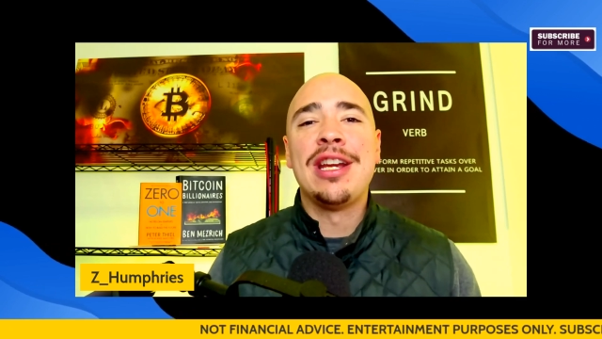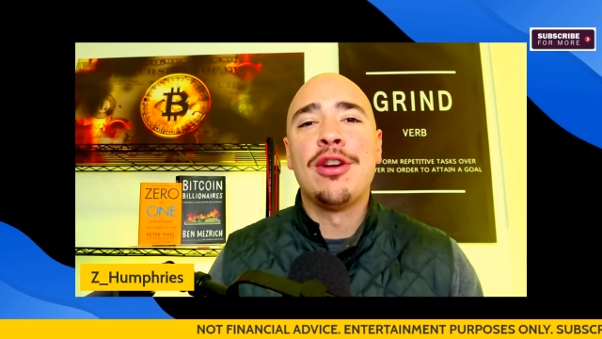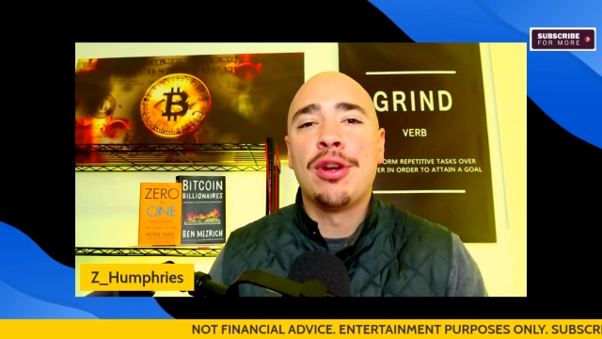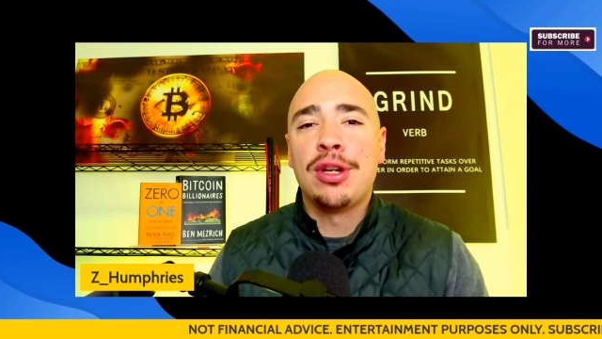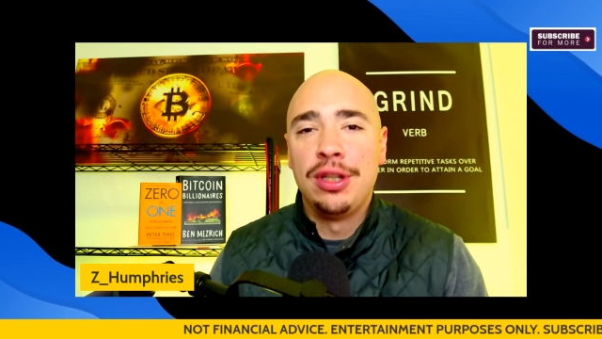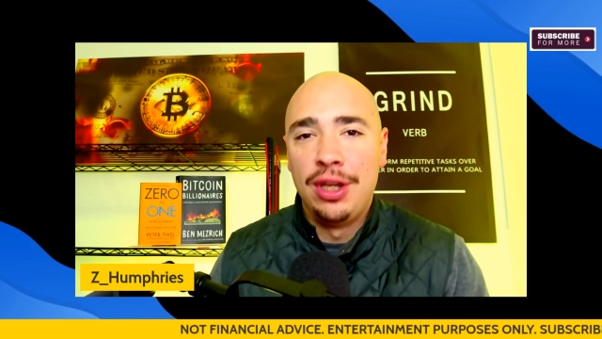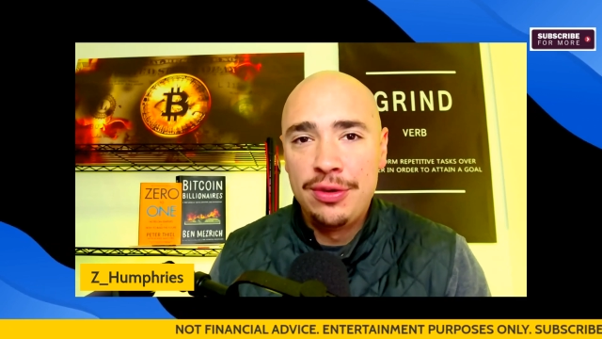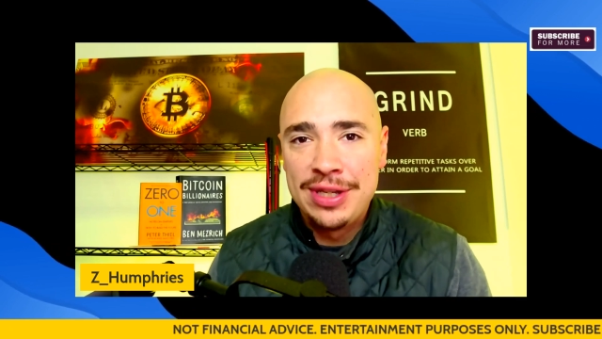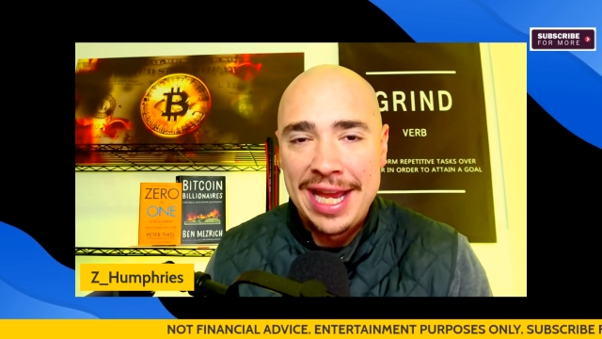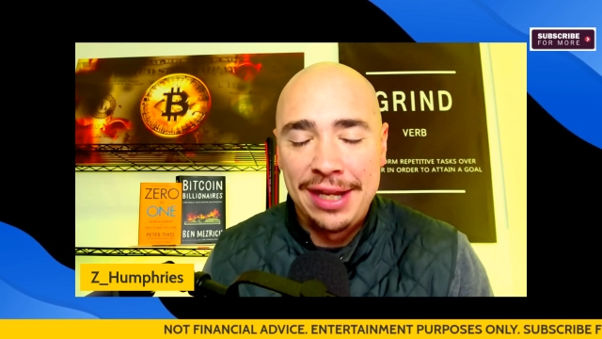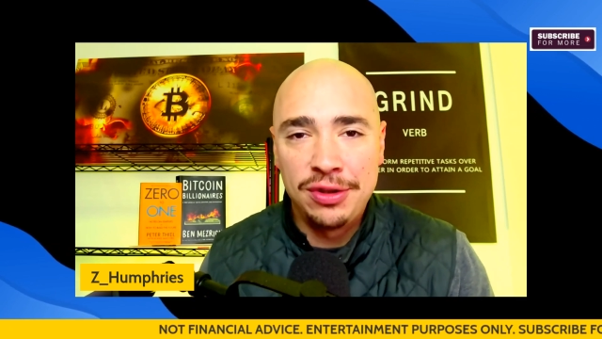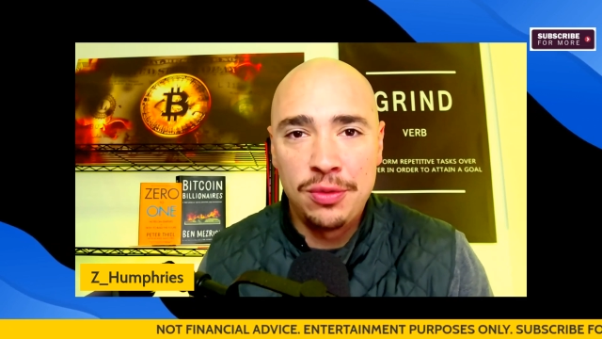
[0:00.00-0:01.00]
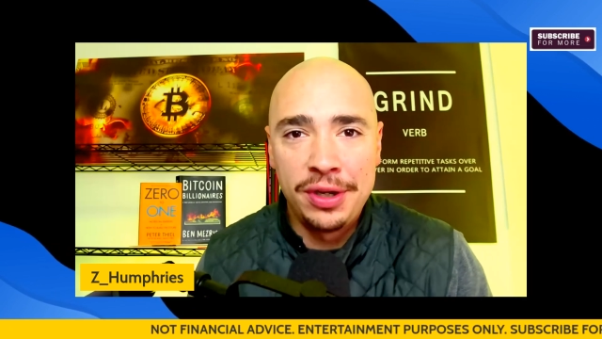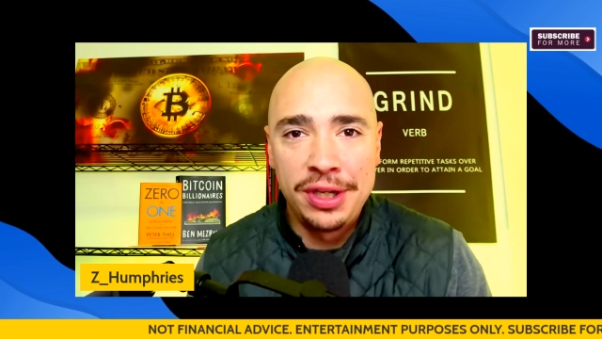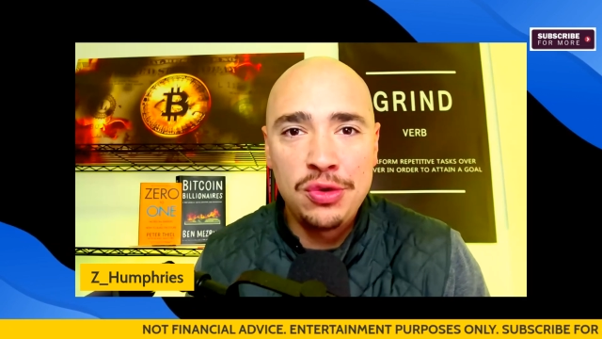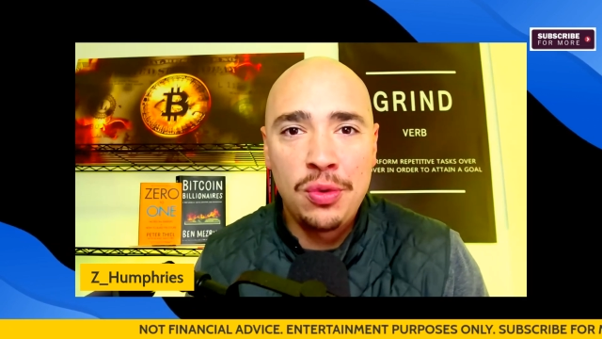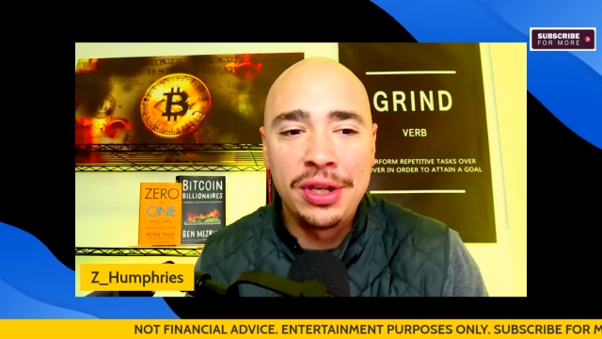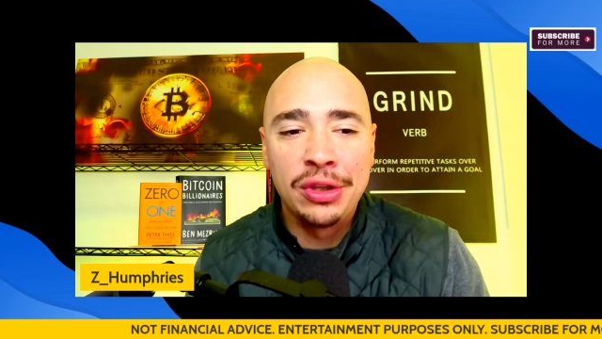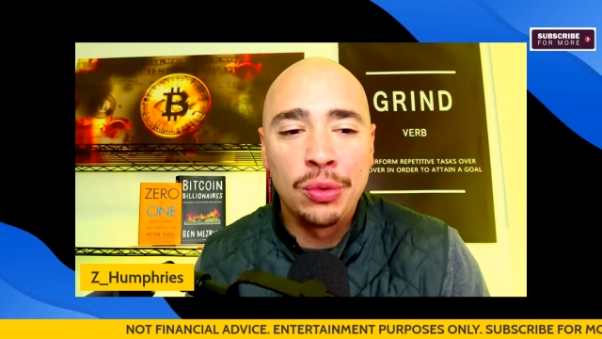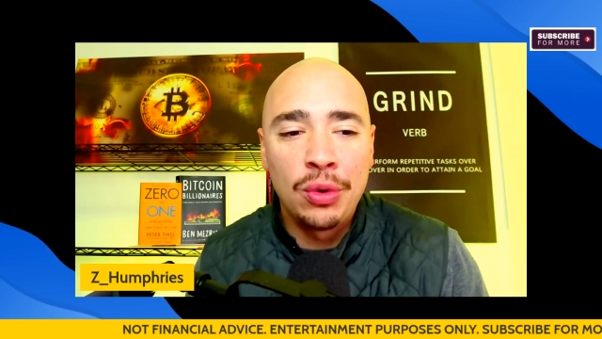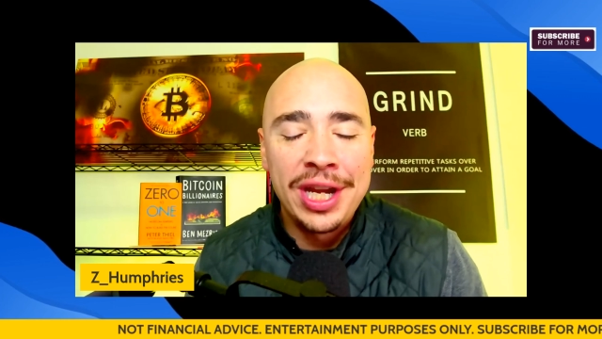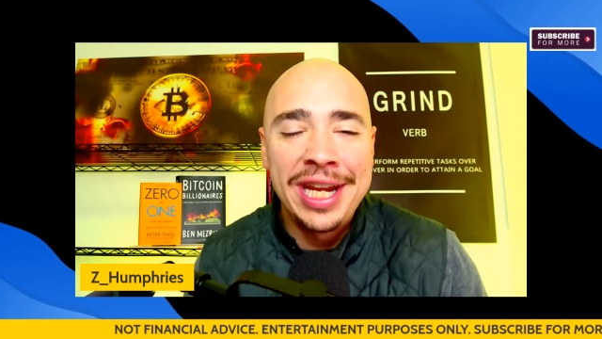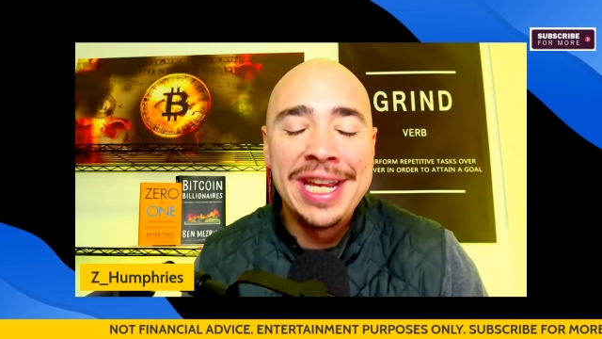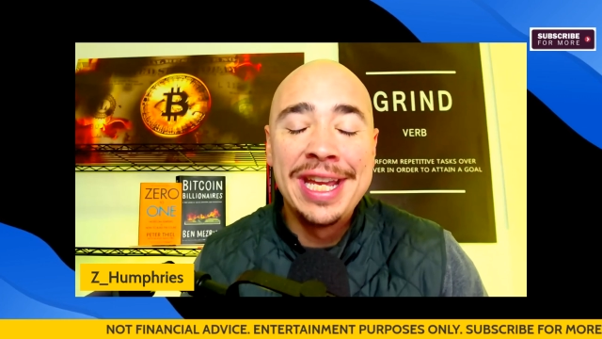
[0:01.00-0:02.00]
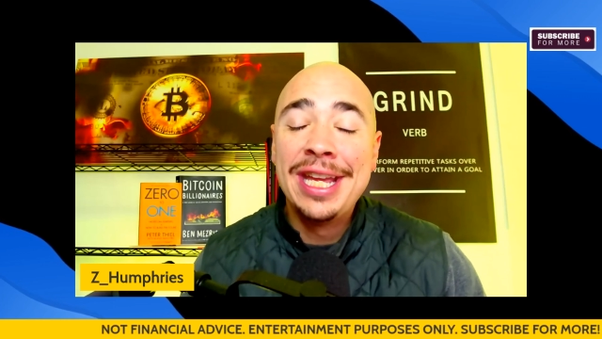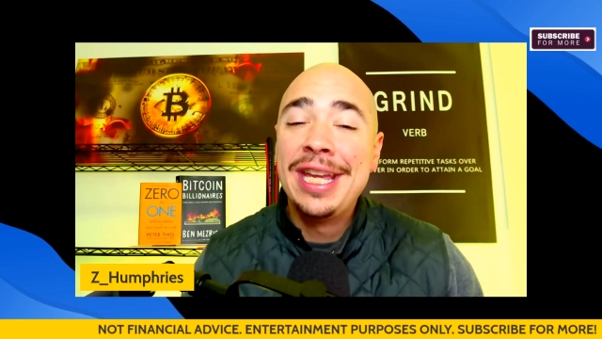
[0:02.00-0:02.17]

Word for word: here to close out 2023.